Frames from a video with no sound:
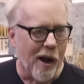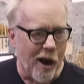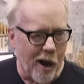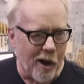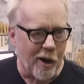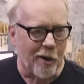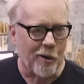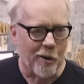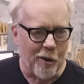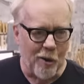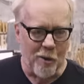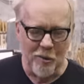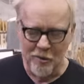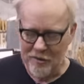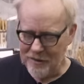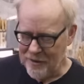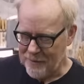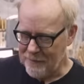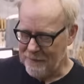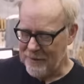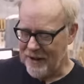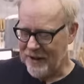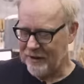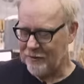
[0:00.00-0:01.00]
our
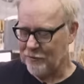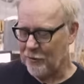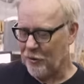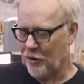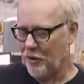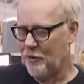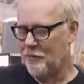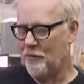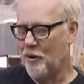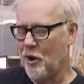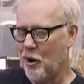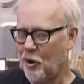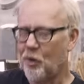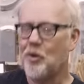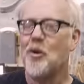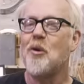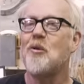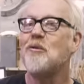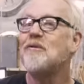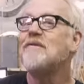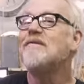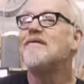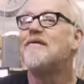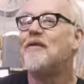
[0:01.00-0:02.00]
own bedroll, our
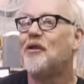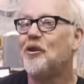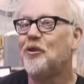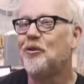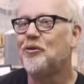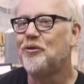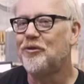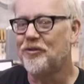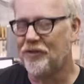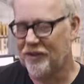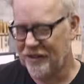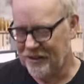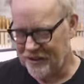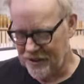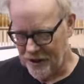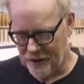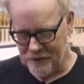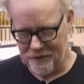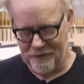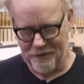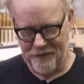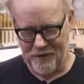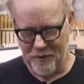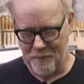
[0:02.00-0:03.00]
own version
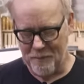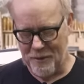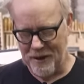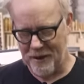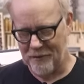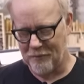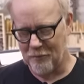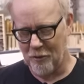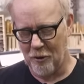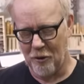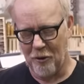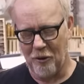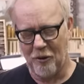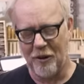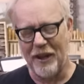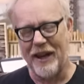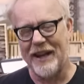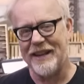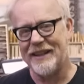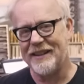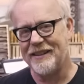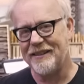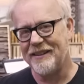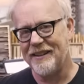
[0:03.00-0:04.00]
of the bedroll,
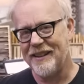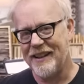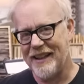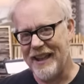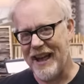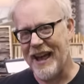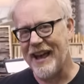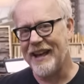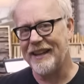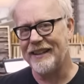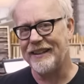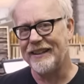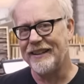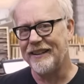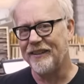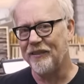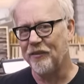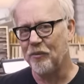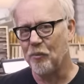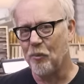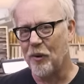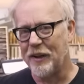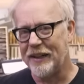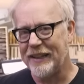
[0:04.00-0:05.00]
and that
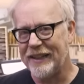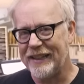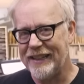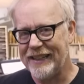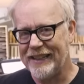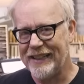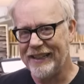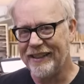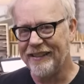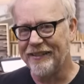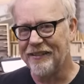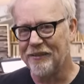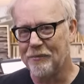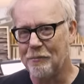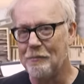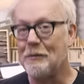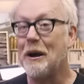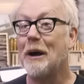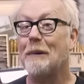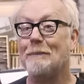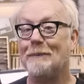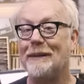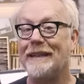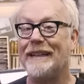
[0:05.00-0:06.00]
is what this
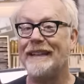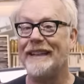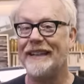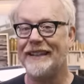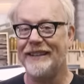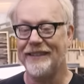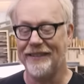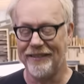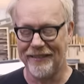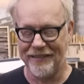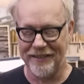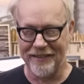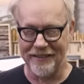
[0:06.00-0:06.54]
puppy is.